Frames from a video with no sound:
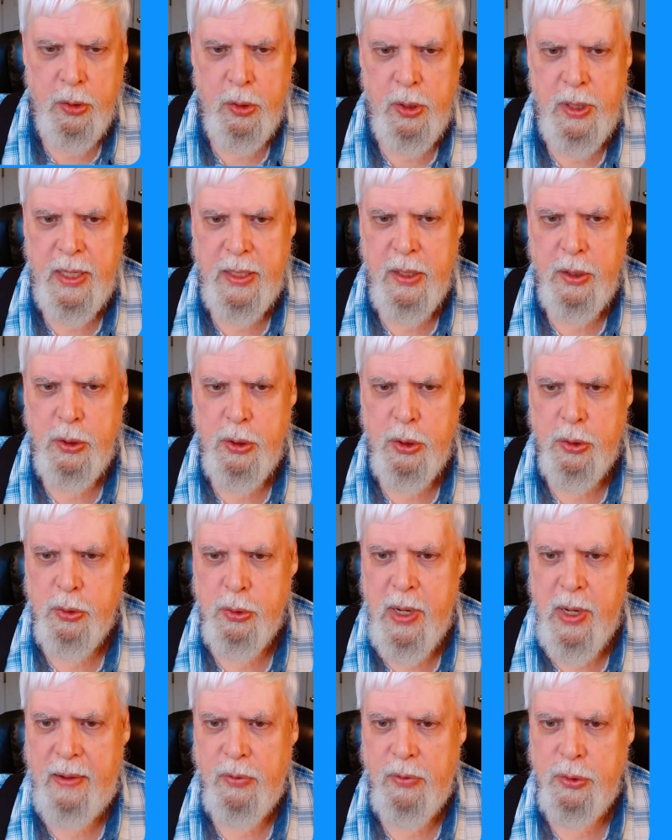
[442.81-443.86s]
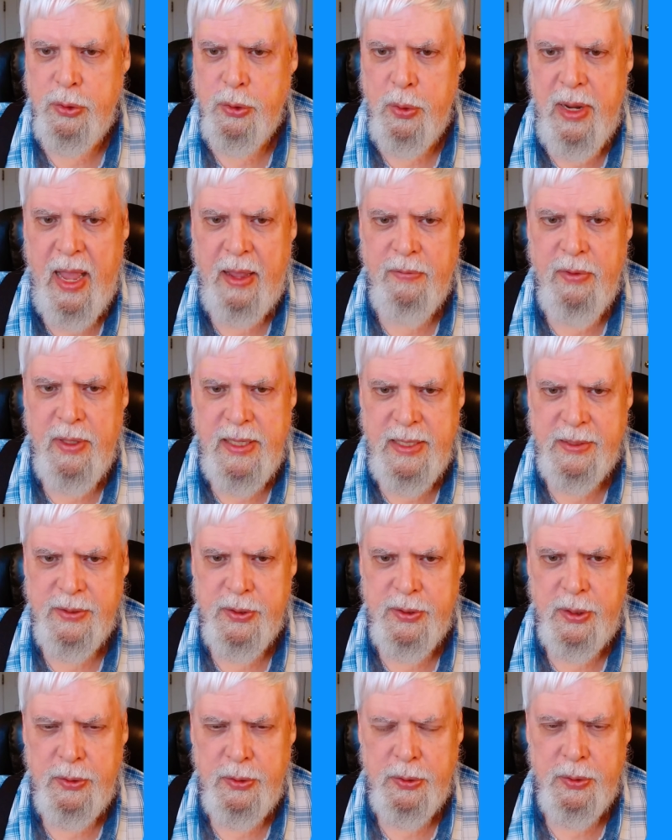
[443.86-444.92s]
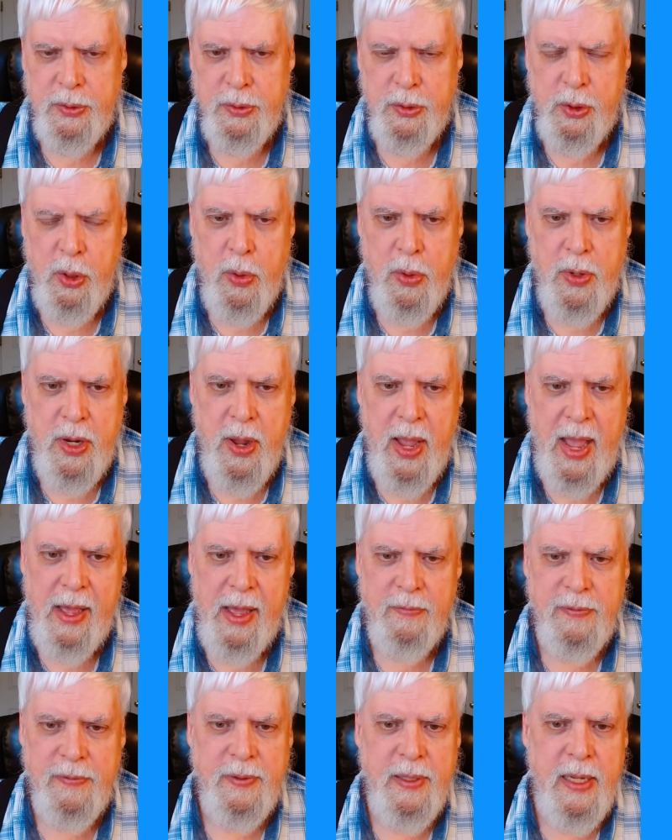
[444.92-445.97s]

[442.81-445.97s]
you did in the travel, so you have the distance. So you have,